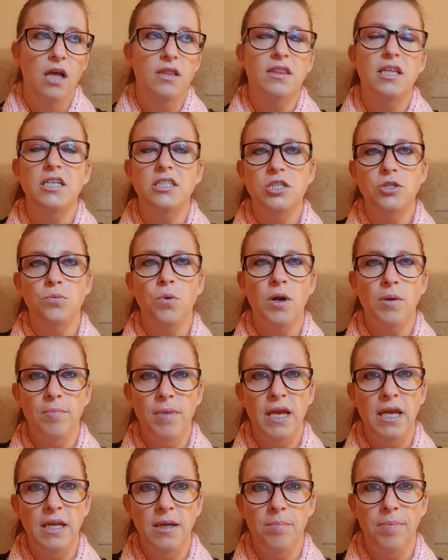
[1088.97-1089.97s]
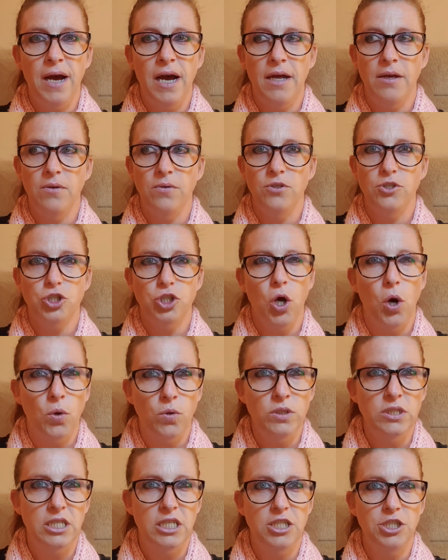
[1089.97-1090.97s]
This is what I mean about
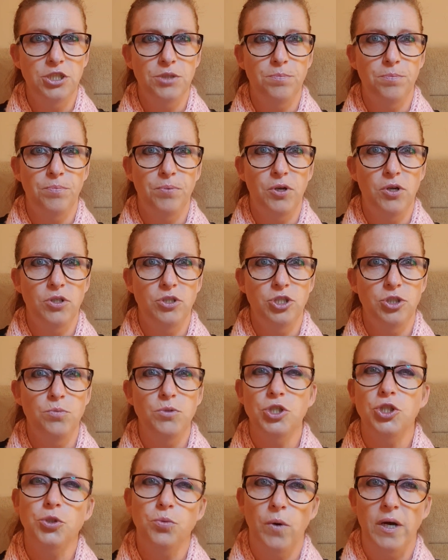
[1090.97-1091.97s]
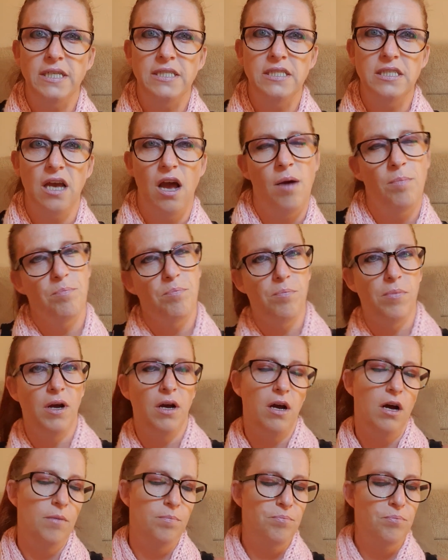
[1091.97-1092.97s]
childish, because she was 20. I
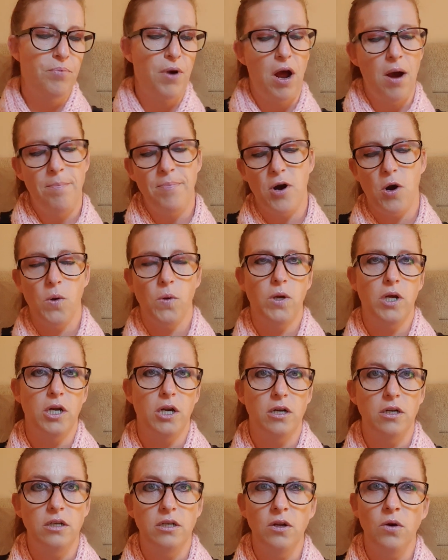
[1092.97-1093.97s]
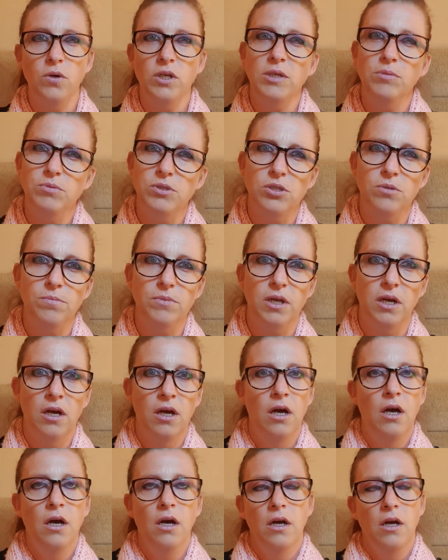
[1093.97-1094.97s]
broke her nose. Like it was some...
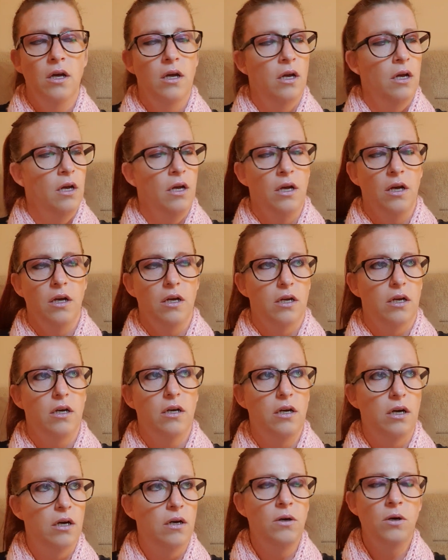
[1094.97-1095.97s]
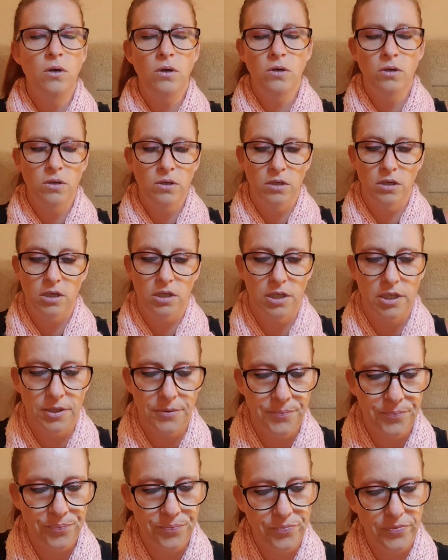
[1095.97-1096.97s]
Oh.
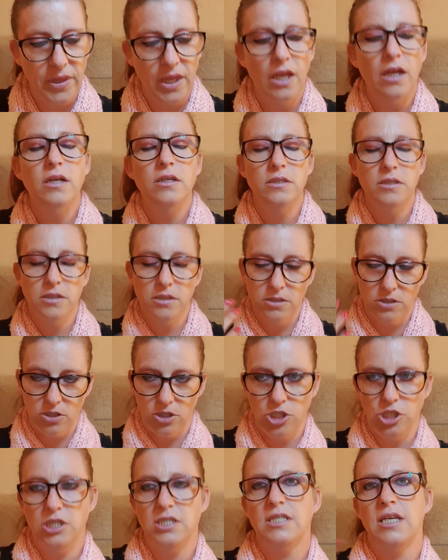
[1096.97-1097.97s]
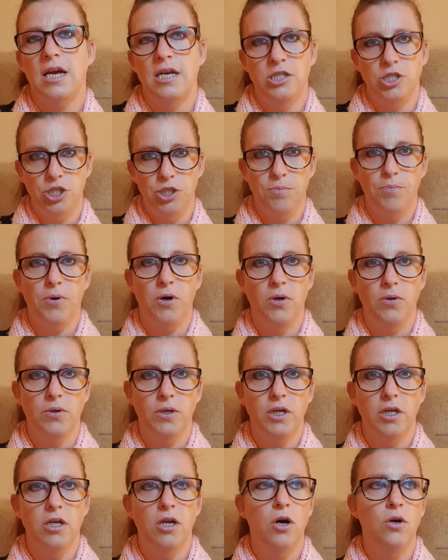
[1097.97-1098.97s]
So she's saying she broke
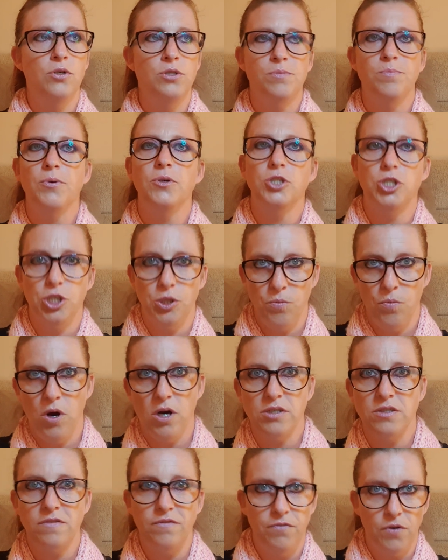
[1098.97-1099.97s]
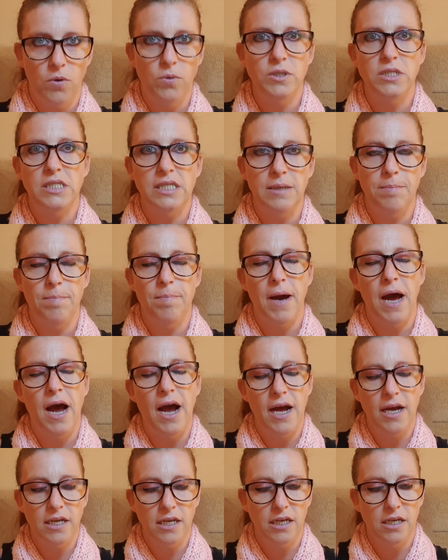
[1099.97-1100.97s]
her nose, but she was fighting
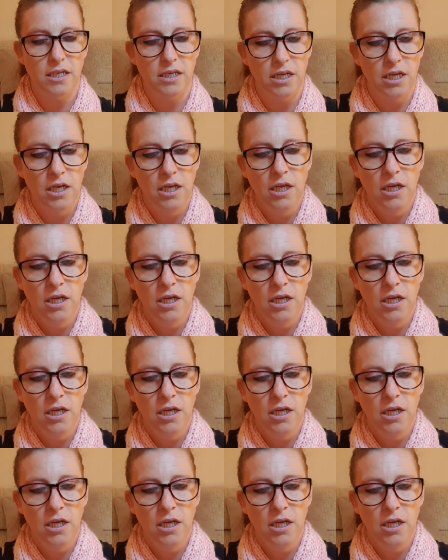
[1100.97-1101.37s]
back. And,